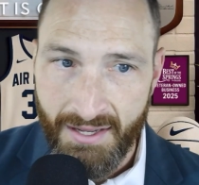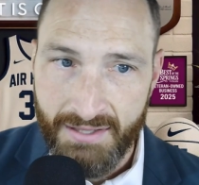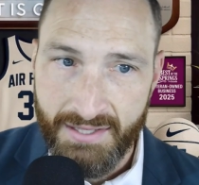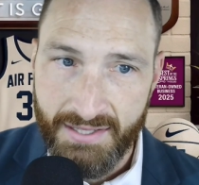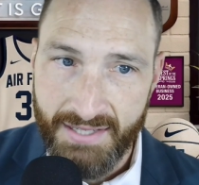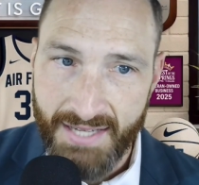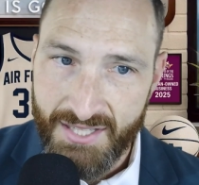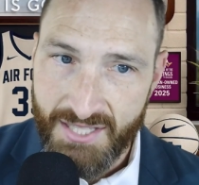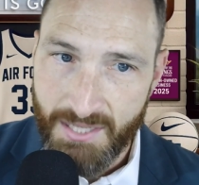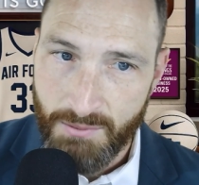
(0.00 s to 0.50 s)

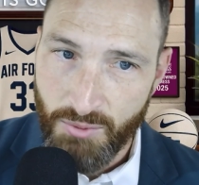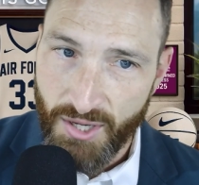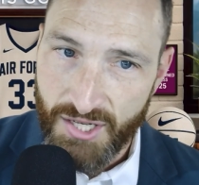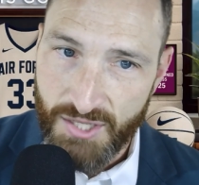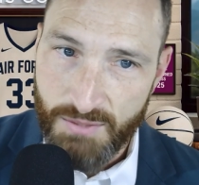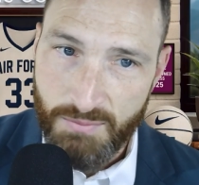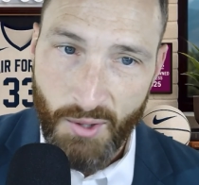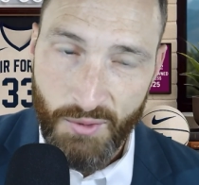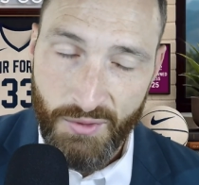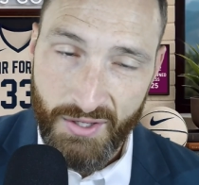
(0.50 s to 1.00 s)
Tenessa
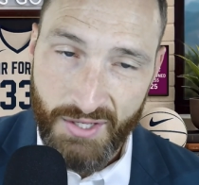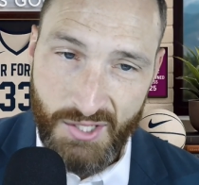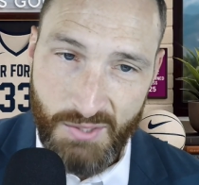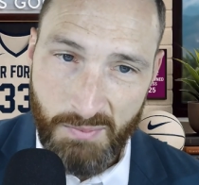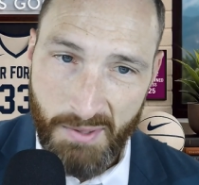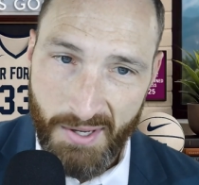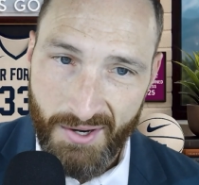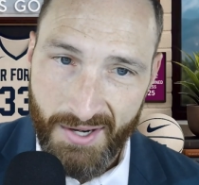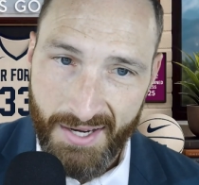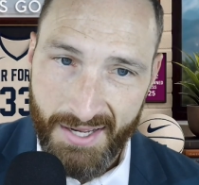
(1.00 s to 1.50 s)
brings both
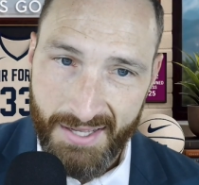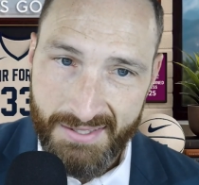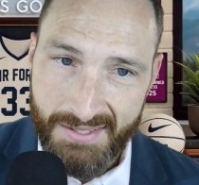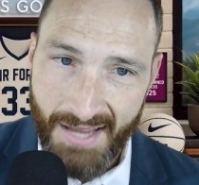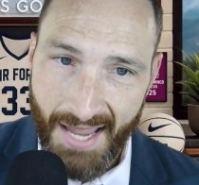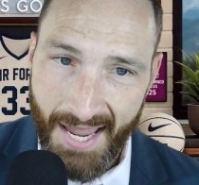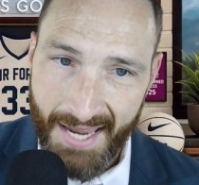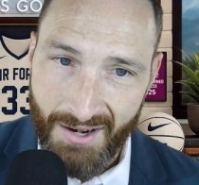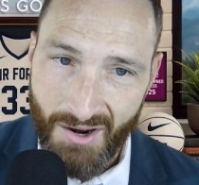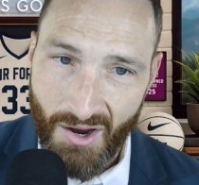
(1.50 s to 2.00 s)
experience
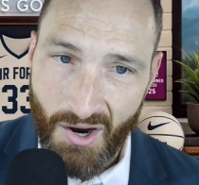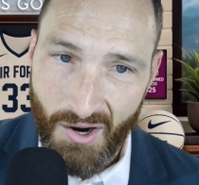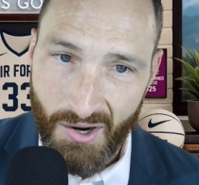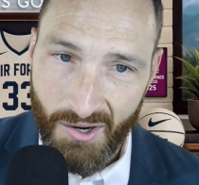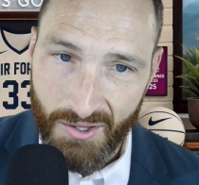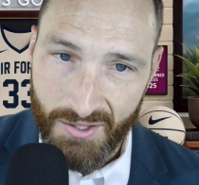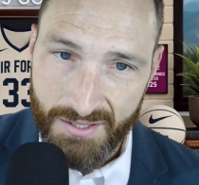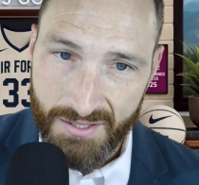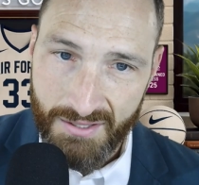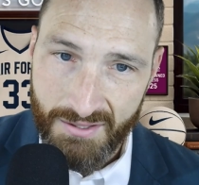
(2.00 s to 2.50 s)
and
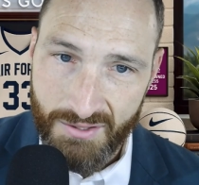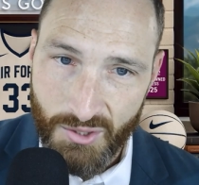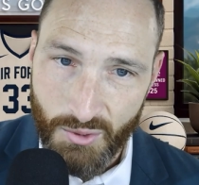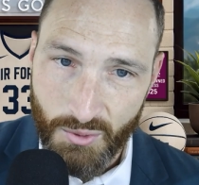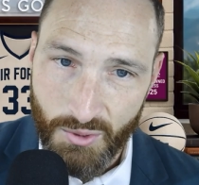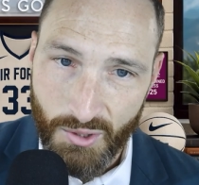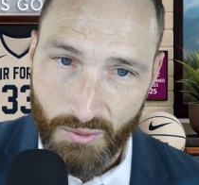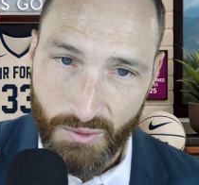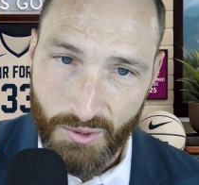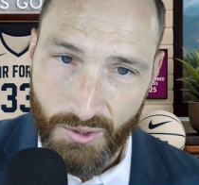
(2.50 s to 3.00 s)
heart to
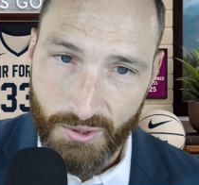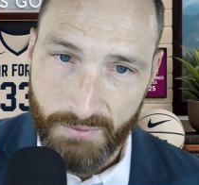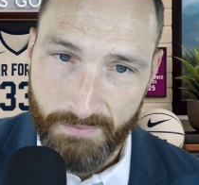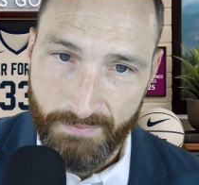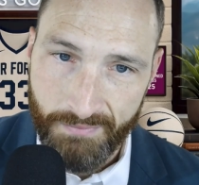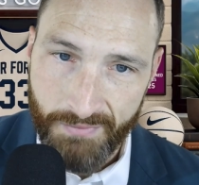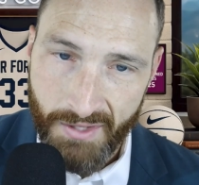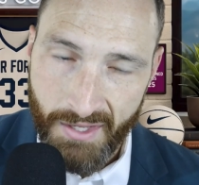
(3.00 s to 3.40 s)
her role.